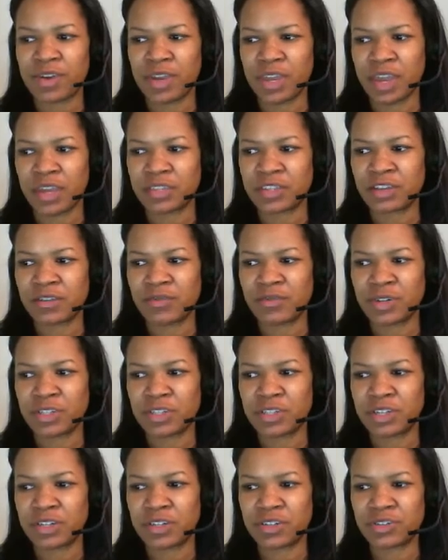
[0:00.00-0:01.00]
a case of which
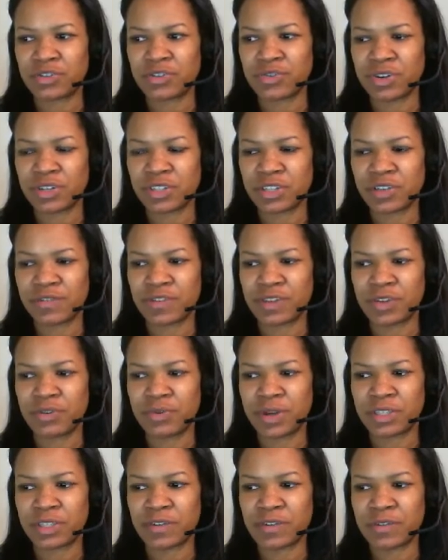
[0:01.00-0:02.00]
the district courts of the
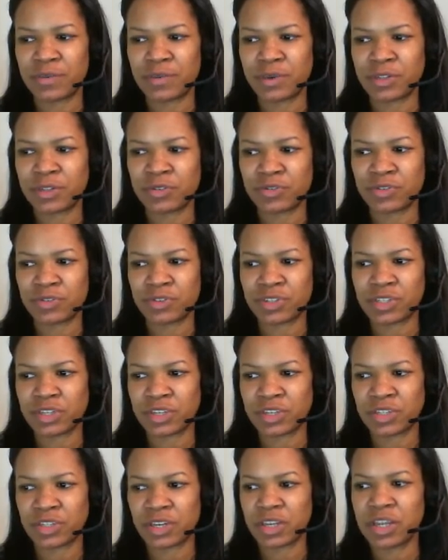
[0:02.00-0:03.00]
U.S. have original
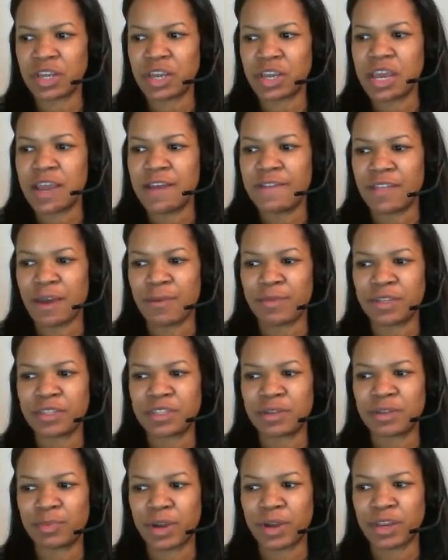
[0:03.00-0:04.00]
jurisdiction. That means
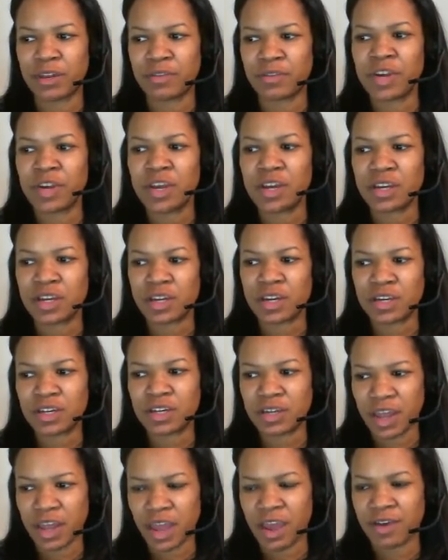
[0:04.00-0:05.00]
the plaintiff
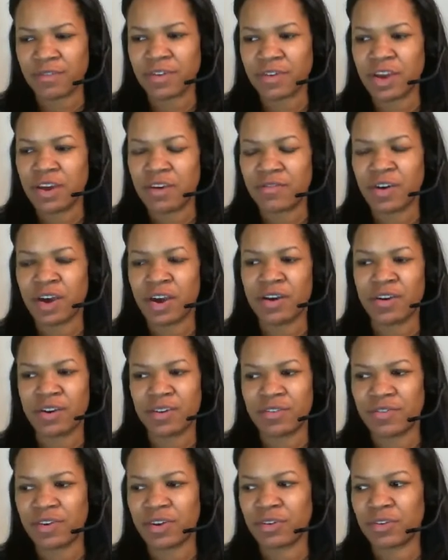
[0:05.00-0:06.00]
could have filed
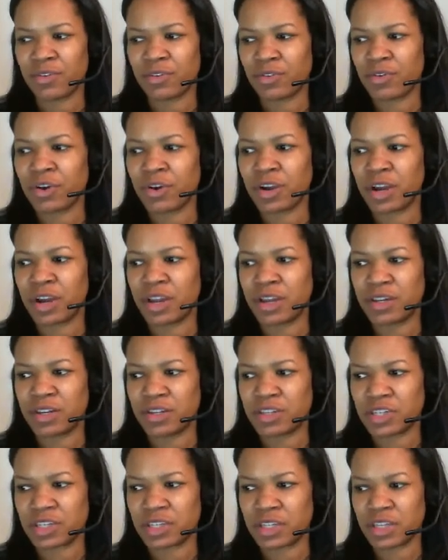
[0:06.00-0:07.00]
in federal court
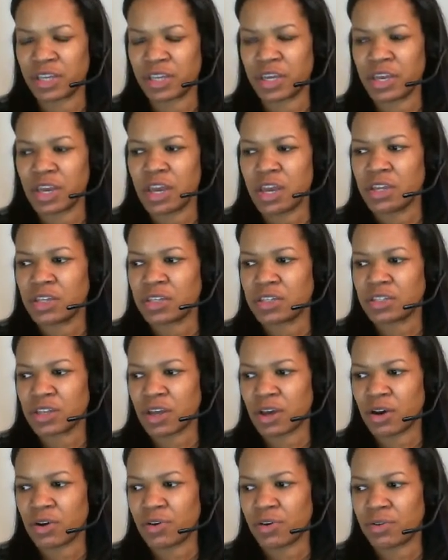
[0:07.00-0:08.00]
initially.
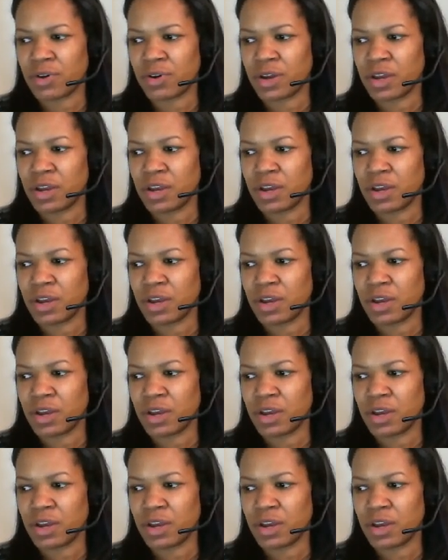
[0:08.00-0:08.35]
So